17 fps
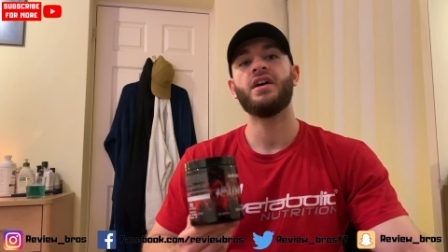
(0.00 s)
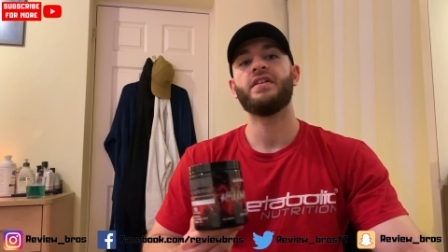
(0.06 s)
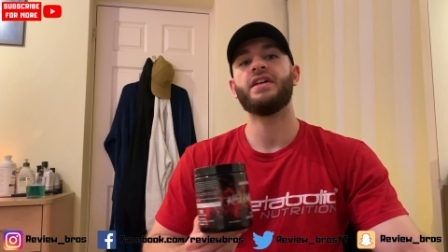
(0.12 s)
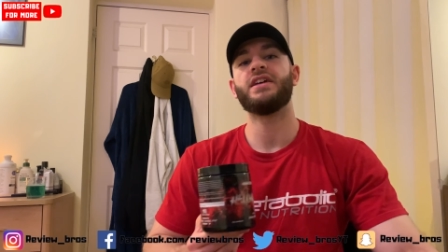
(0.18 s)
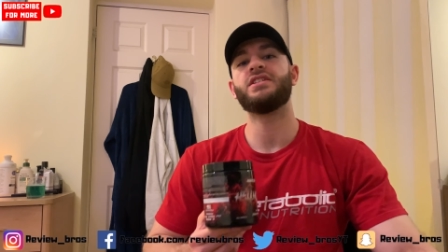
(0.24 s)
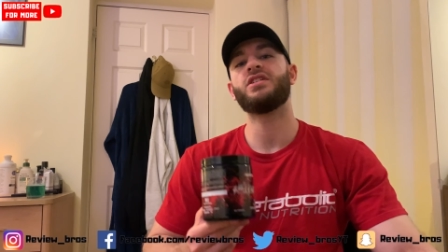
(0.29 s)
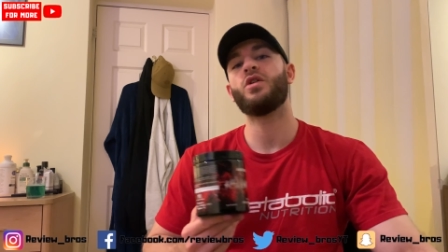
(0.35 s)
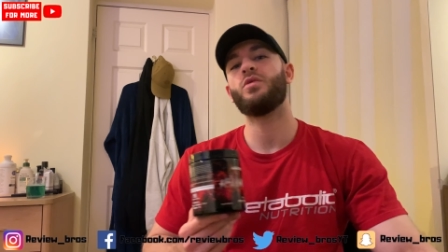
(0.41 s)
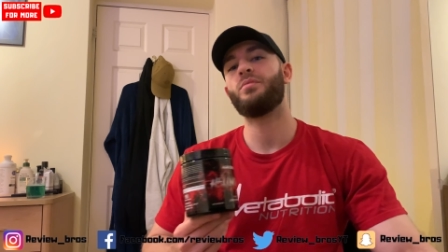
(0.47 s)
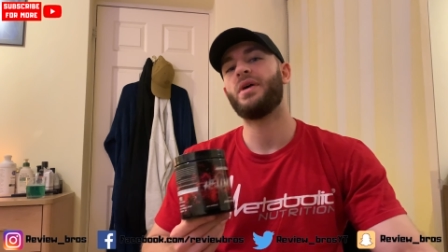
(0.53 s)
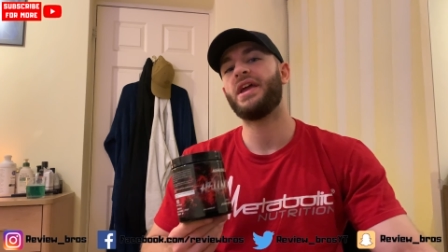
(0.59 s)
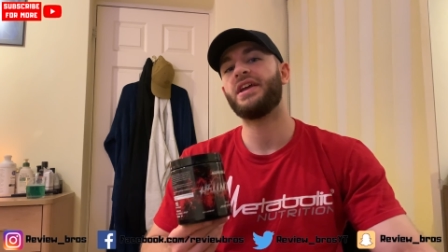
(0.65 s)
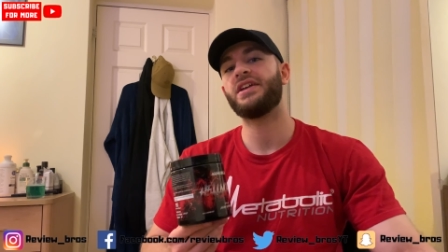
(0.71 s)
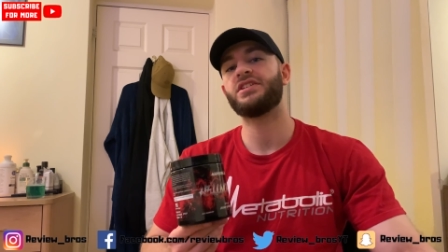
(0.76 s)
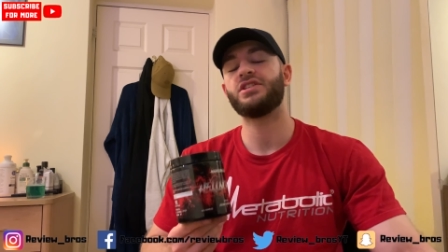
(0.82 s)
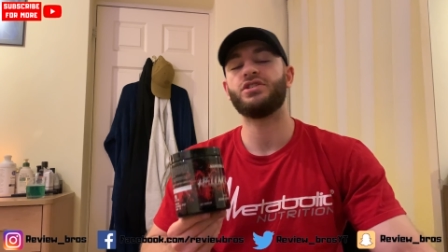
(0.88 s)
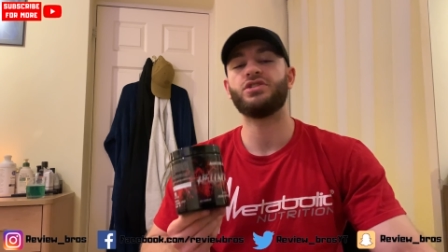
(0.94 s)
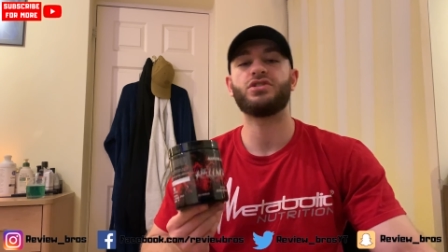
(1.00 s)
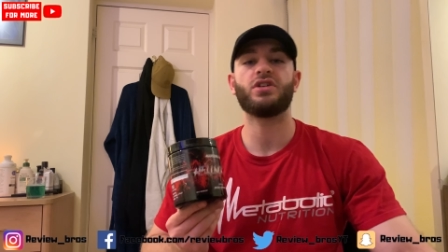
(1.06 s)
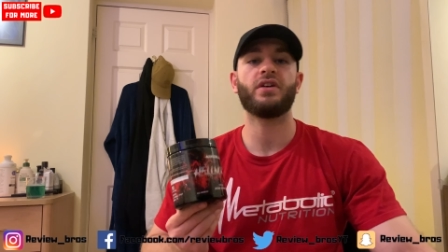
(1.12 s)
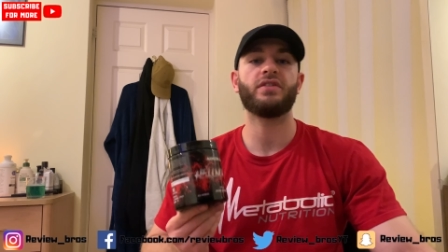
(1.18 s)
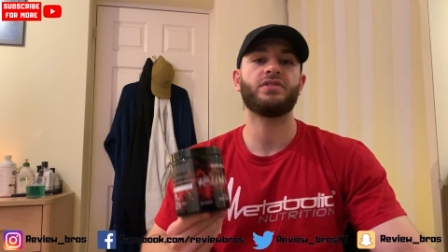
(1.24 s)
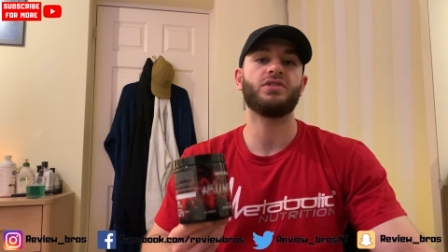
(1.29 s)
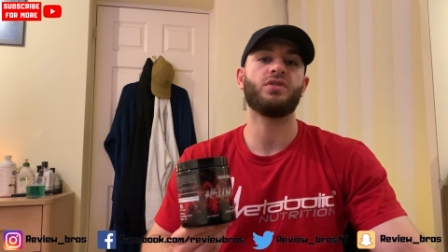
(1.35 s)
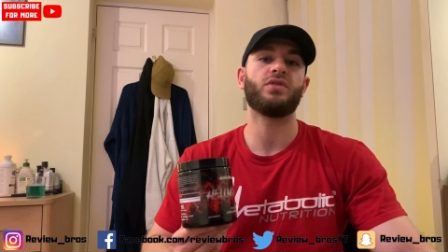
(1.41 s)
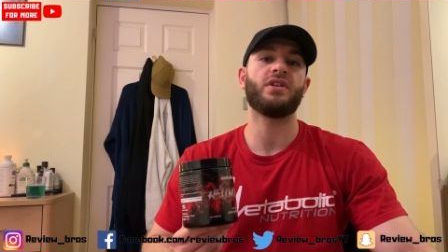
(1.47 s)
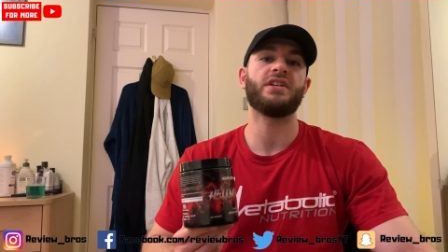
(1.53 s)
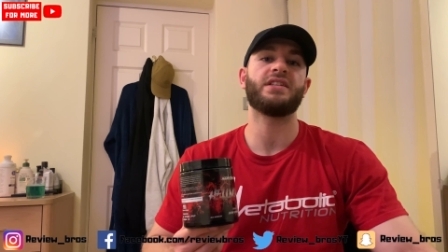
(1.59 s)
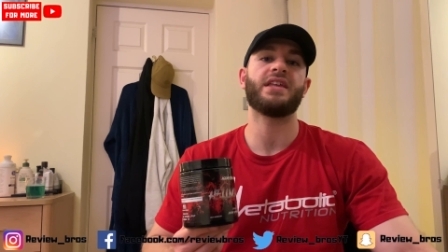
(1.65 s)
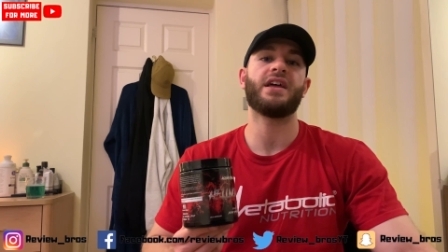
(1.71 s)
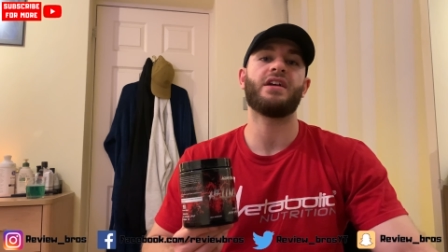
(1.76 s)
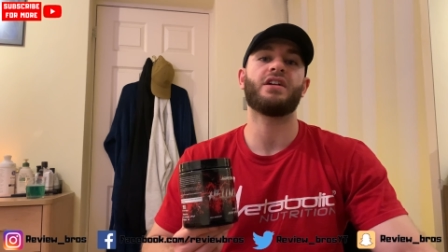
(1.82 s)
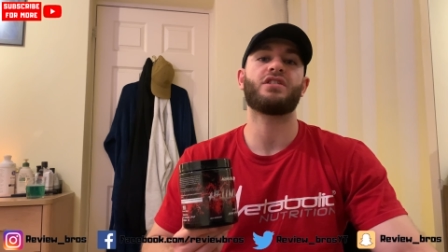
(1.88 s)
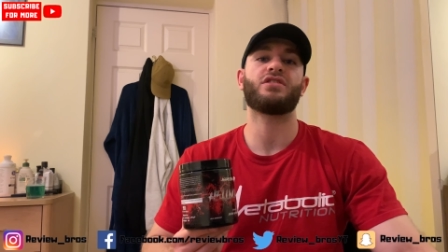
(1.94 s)
There's no peaks and troughs, nor is
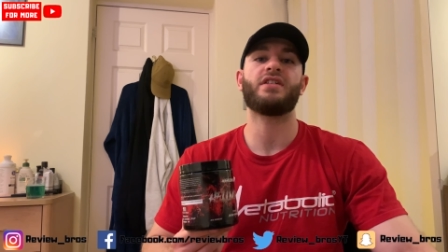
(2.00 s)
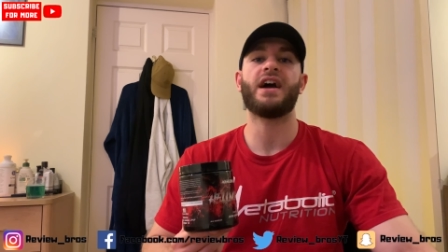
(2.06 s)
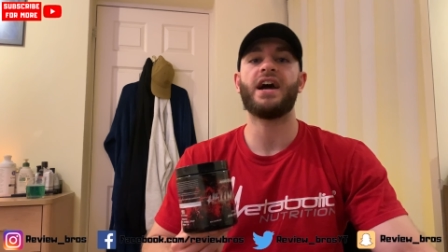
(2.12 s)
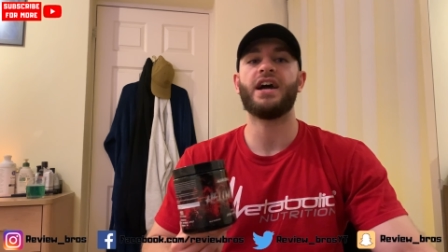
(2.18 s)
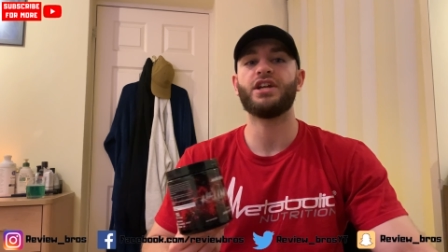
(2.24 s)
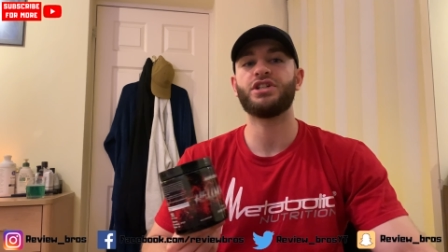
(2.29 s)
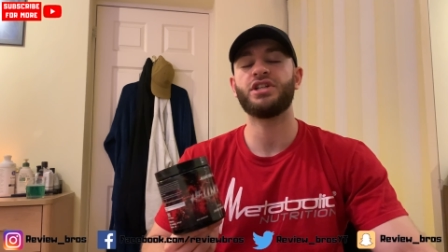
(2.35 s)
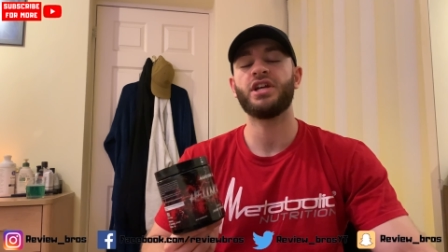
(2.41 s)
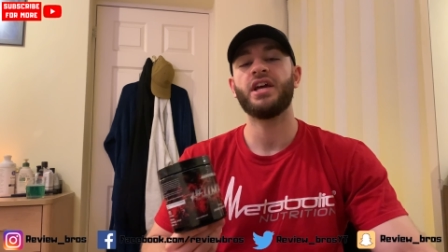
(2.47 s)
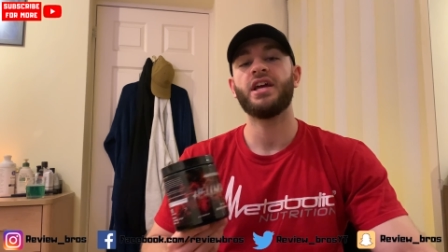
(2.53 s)
there a crash.